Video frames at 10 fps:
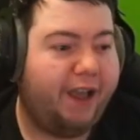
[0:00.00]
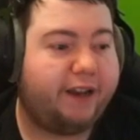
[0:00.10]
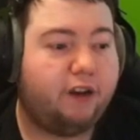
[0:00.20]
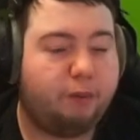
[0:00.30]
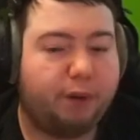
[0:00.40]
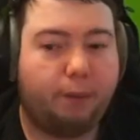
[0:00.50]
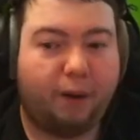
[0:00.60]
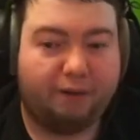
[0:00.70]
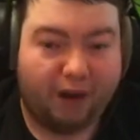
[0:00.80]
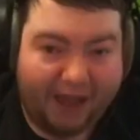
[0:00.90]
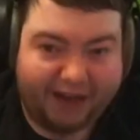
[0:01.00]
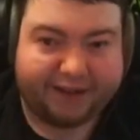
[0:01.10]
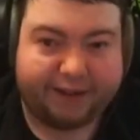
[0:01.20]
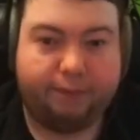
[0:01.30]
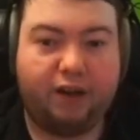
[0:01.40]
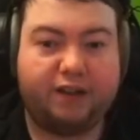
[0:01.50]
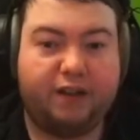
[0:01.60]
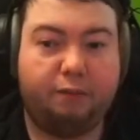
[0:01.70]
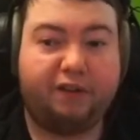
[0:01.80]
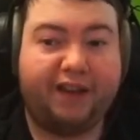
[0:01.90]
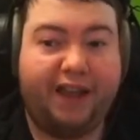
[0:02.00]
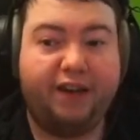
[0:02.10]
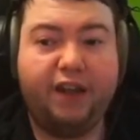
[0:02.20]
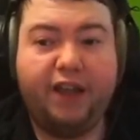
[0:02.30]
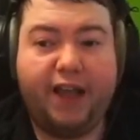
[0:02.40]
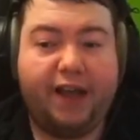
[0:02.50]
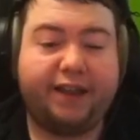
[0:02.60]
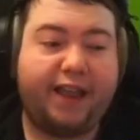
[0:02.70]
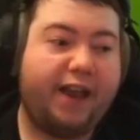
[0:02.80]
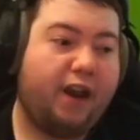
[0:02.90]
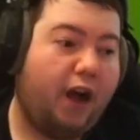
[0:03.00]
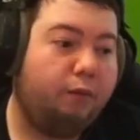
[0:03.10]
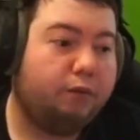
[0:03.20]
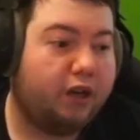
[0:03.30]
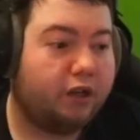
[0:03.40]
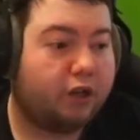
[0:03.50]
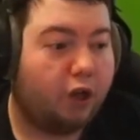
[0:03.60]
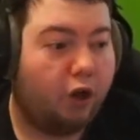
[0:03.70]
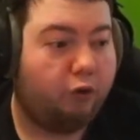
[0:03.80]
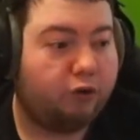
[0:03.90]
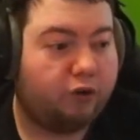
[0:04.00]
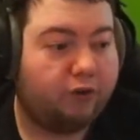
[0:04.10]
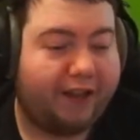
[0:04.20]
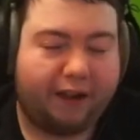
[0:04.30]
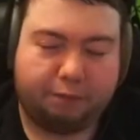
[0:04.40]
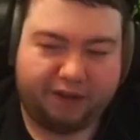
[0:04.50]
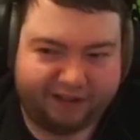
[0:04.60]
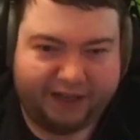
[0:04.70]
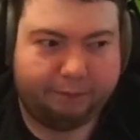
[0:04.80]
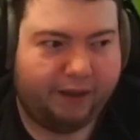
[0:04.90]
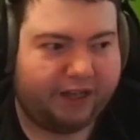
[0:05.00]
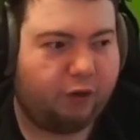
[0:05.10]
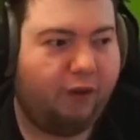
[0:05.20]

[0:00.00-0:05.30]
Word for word: and open up our 85 times 10, and then I'm gonna go to the SBC menu